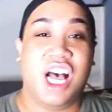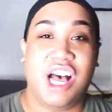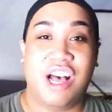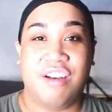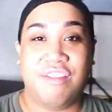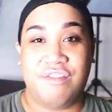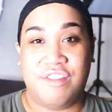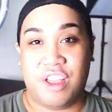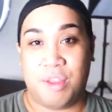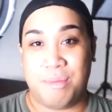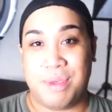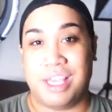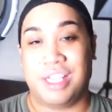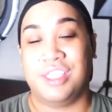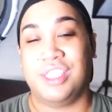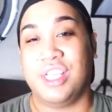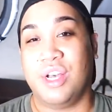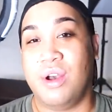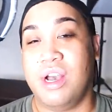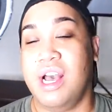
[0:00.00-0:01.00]
of filming.
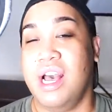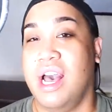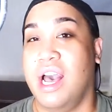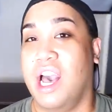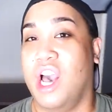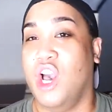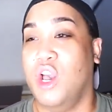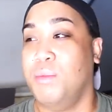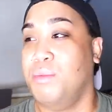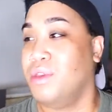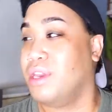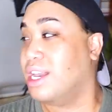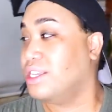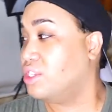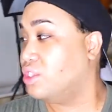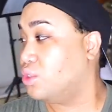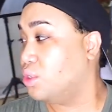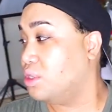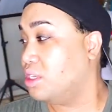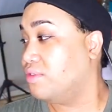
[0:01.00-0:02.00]
So I hope you guys
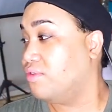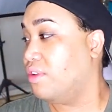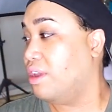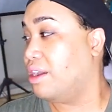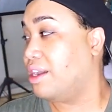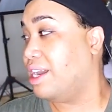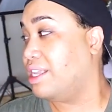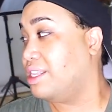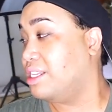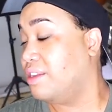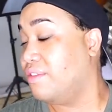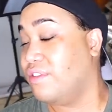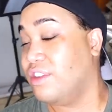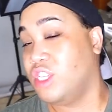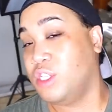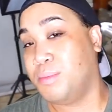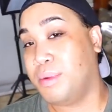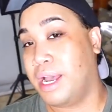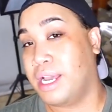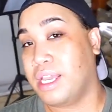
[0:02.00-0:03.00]
enjoyed this vlog. I need to
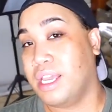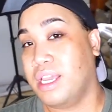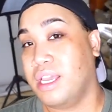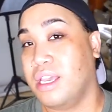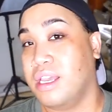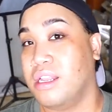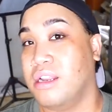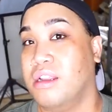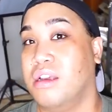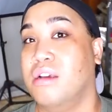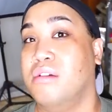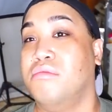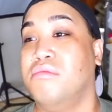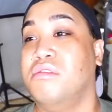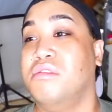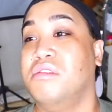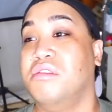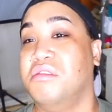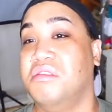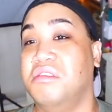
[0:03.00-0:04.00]
finish packing, and I
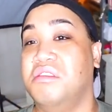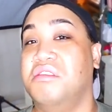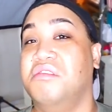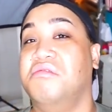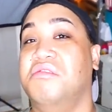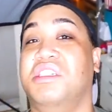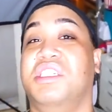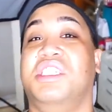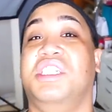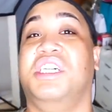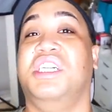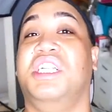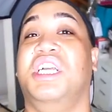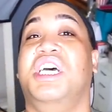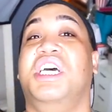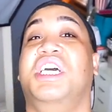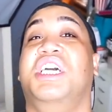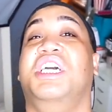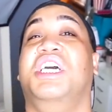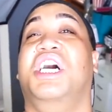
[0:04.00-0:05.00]
will see you in
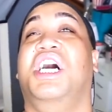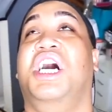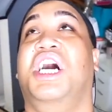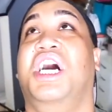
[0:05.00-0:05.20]
LA.